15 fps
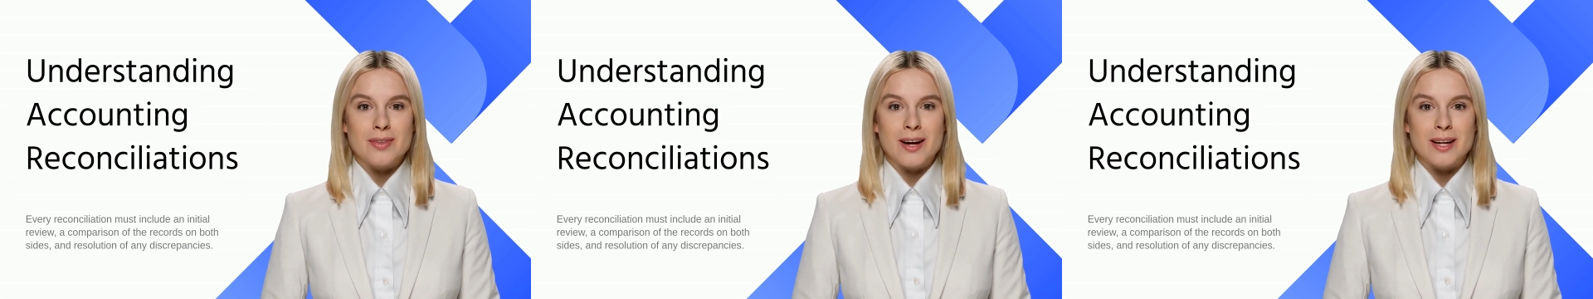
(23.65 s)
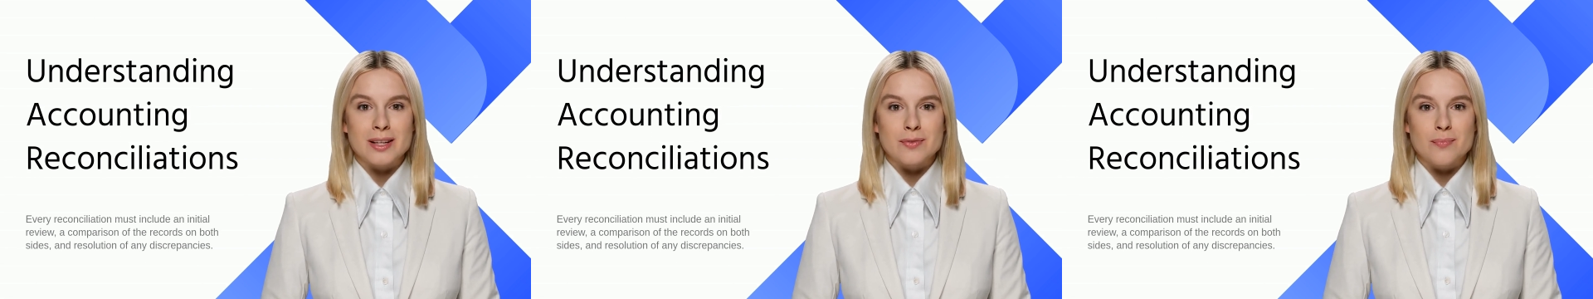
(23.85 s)

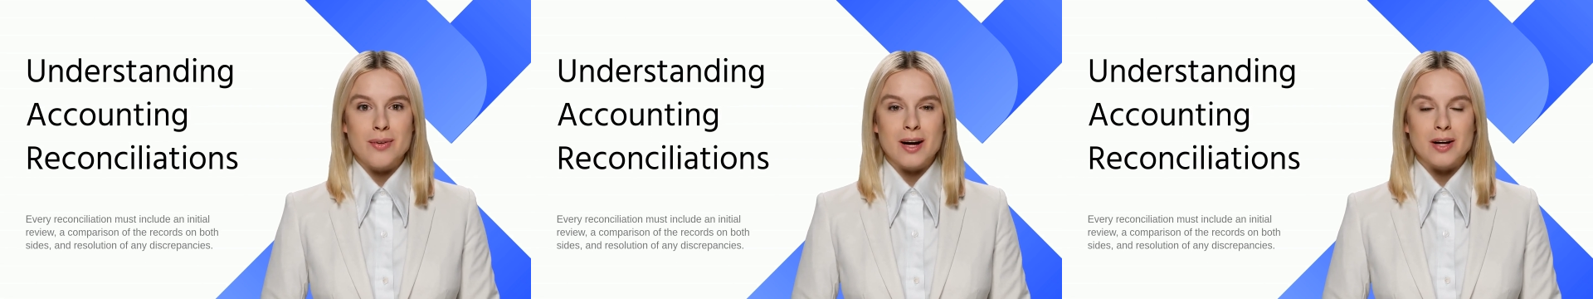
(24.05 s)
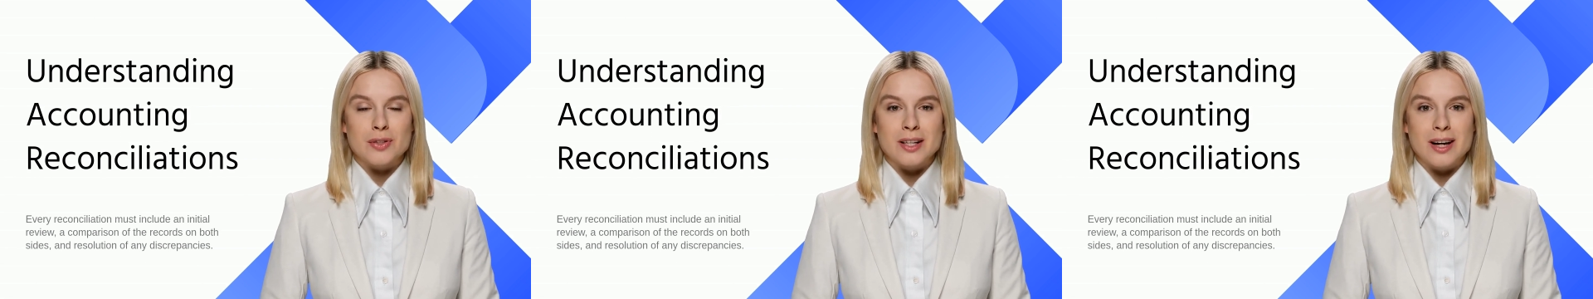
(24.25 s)
a
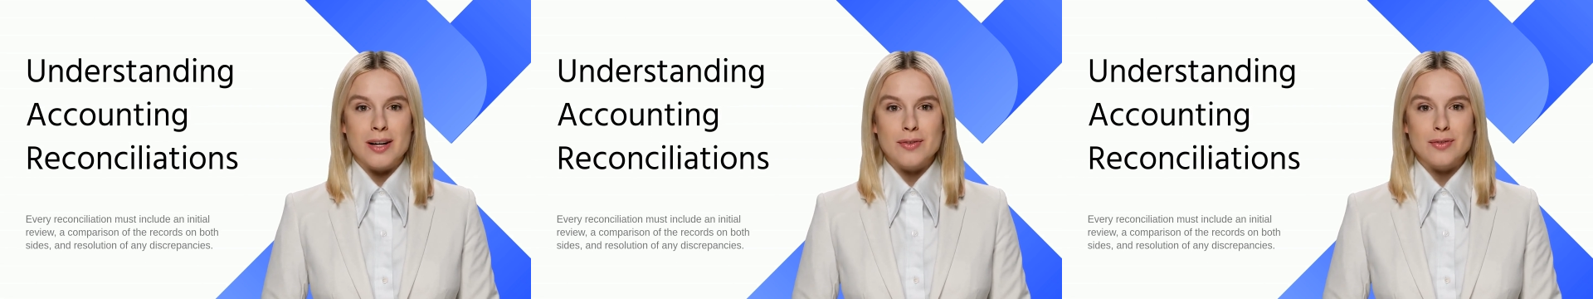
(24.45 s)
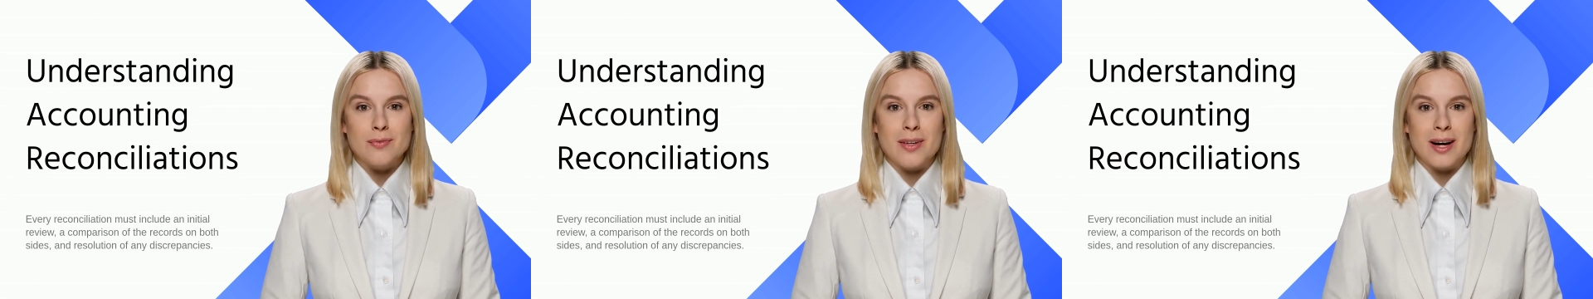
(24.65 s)
comparison
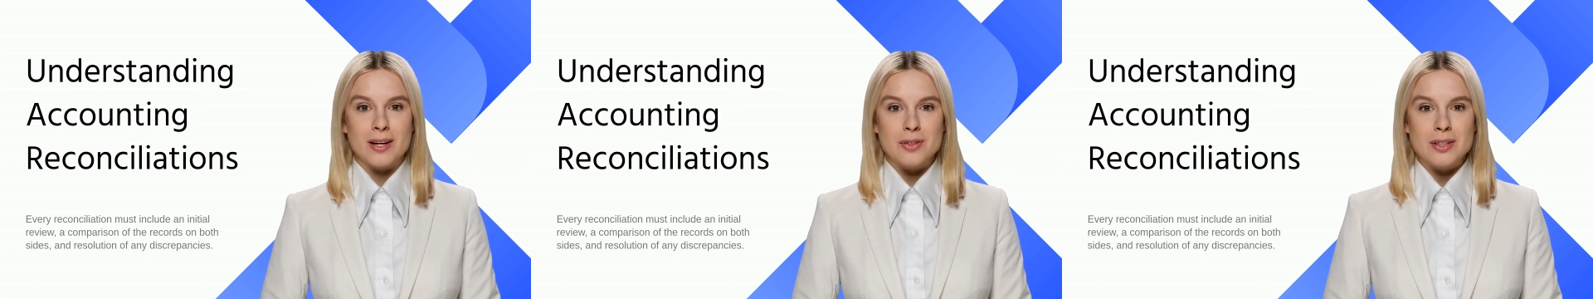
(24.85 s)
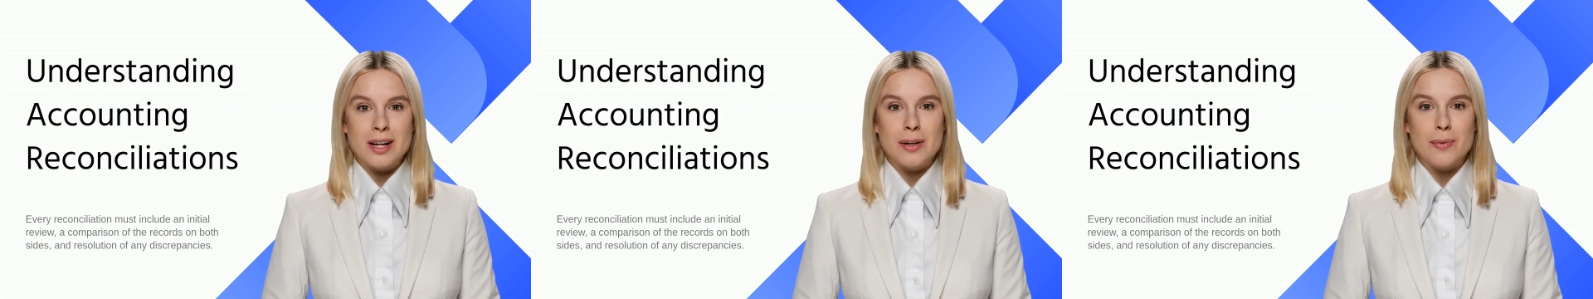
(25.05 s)
of the
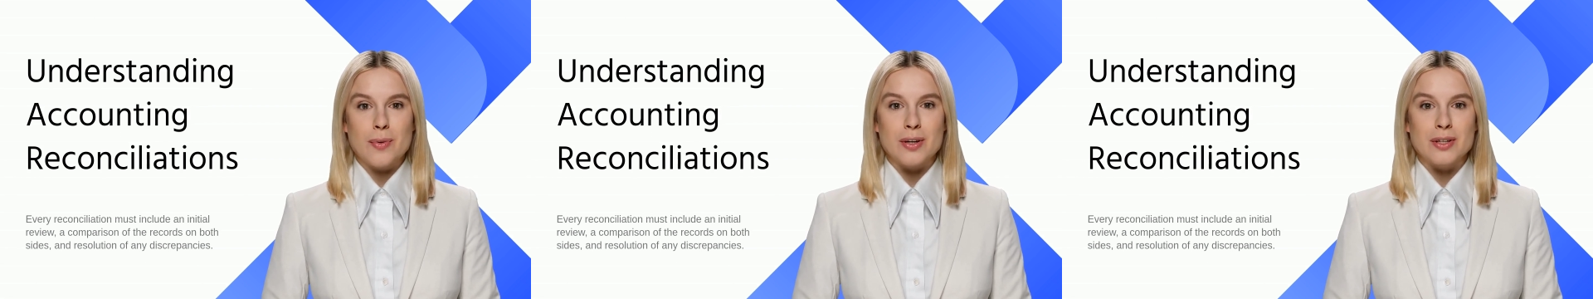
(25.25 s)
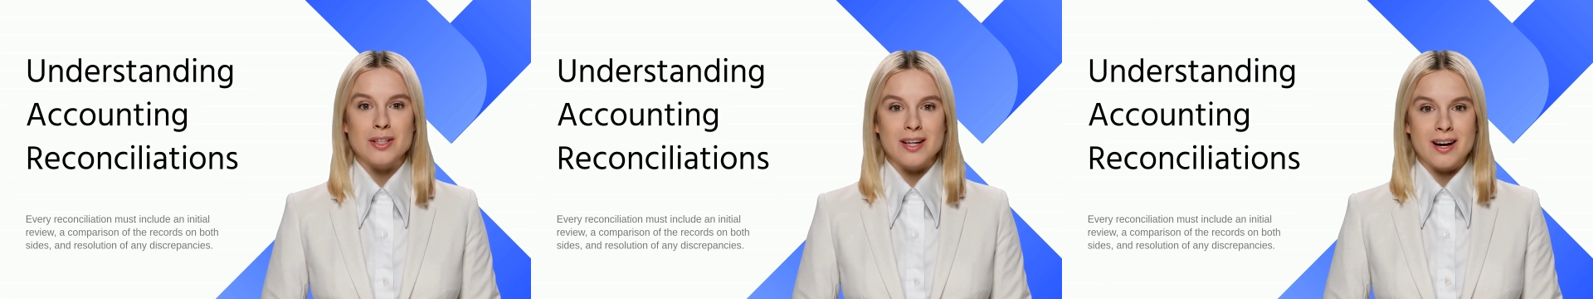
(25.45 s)
records on
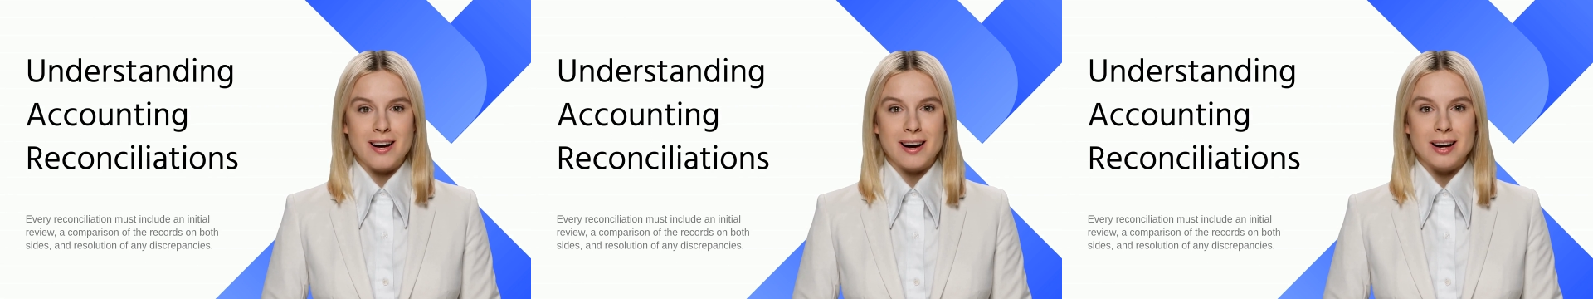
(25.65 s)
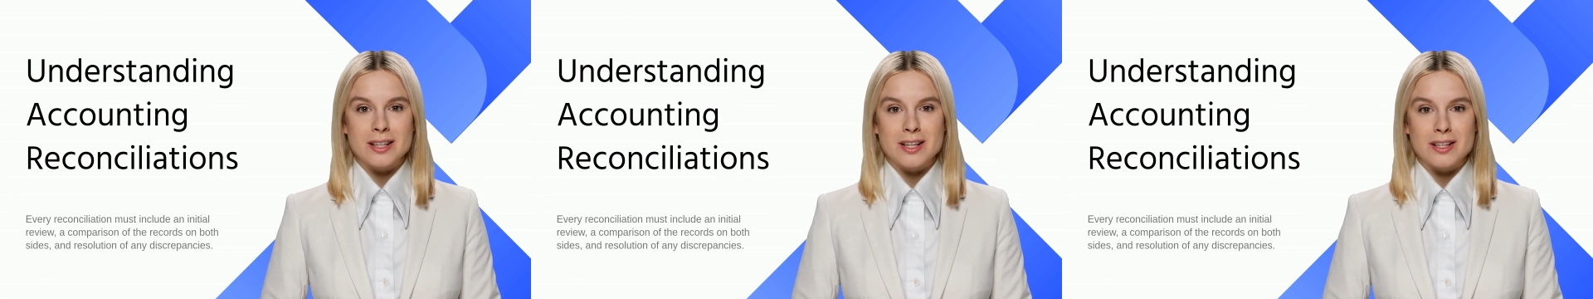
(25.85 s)
both
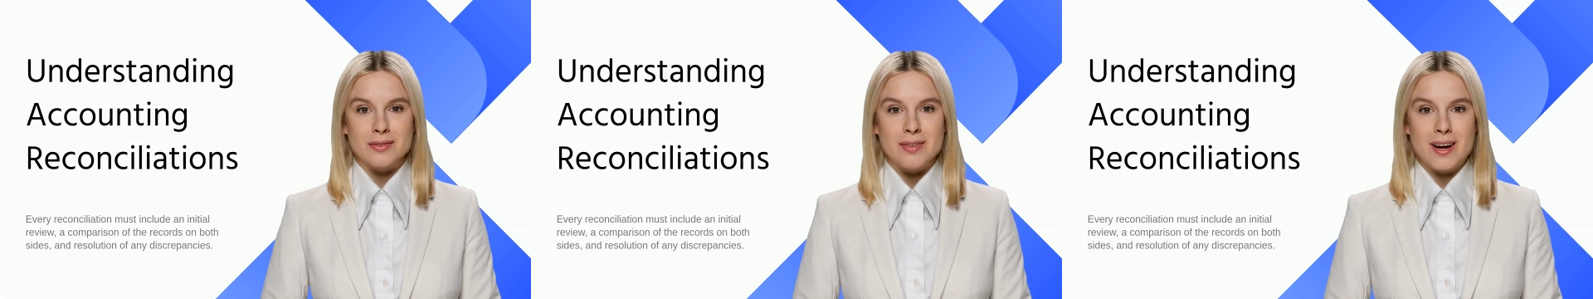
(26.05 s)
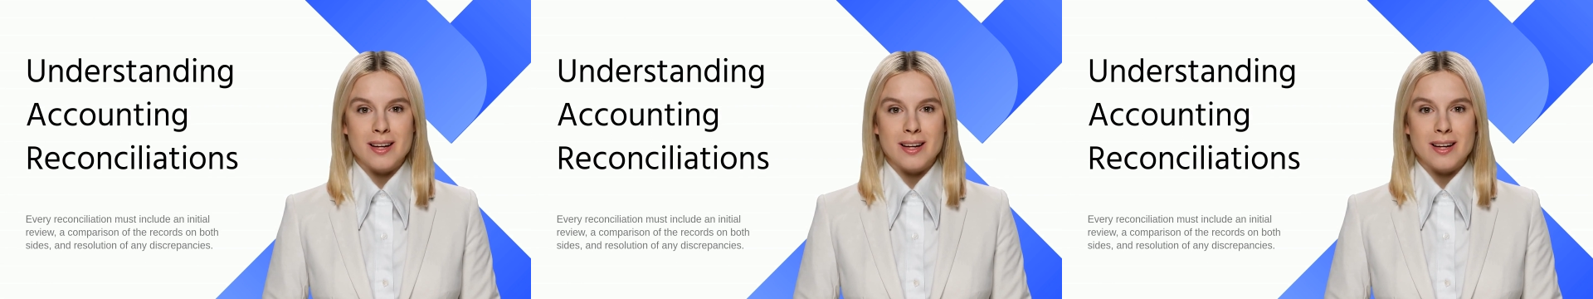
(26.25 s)
sides,